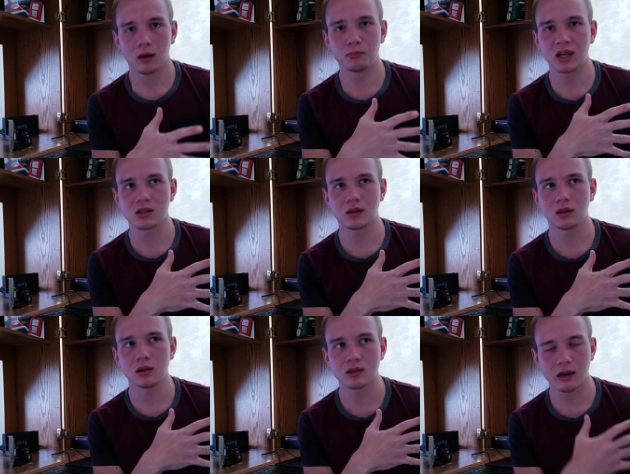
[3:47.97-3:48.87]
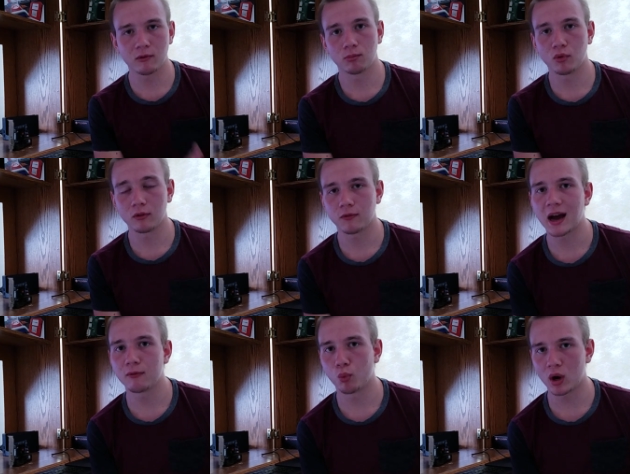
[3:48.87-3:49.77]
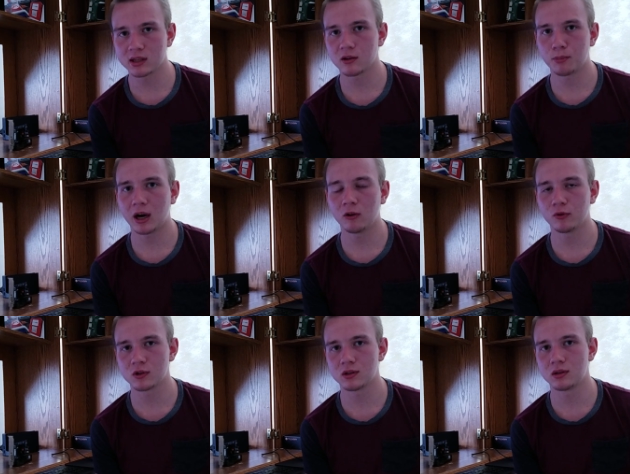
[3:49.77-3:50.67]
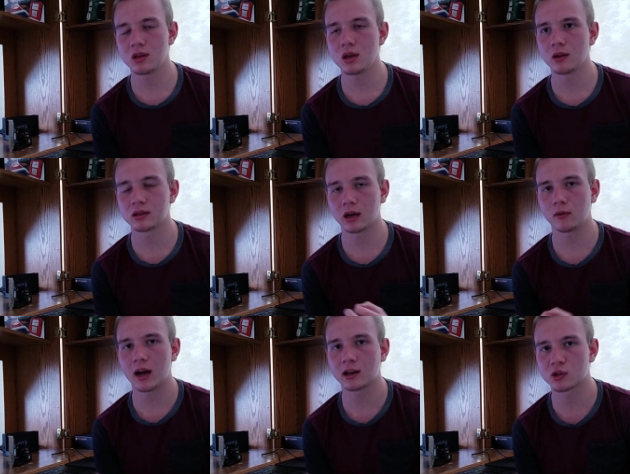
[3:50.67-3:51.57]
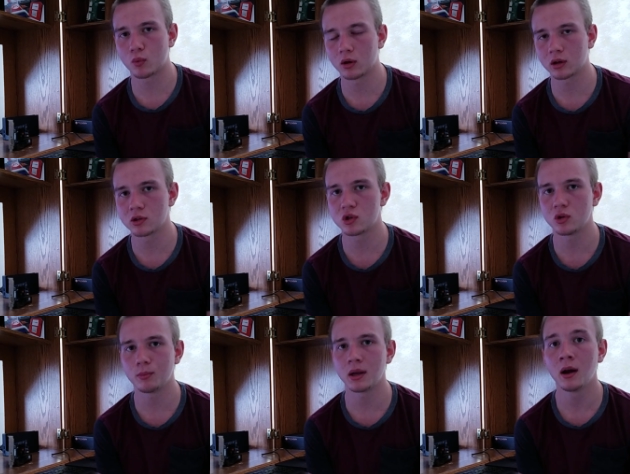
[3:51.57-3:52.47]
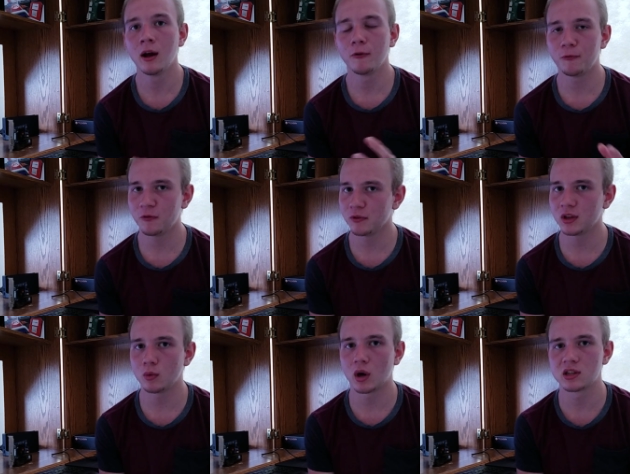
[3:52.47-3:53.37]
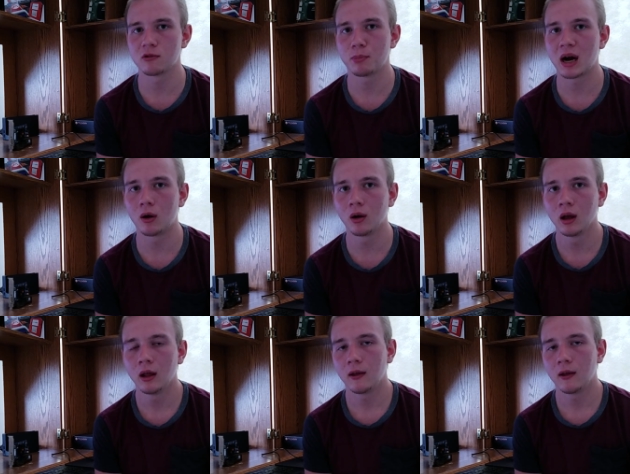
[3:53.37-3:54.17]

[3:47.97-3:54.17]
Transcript: basically seven point five watts of power versus the Tegra X one consuming fifteen watts of power.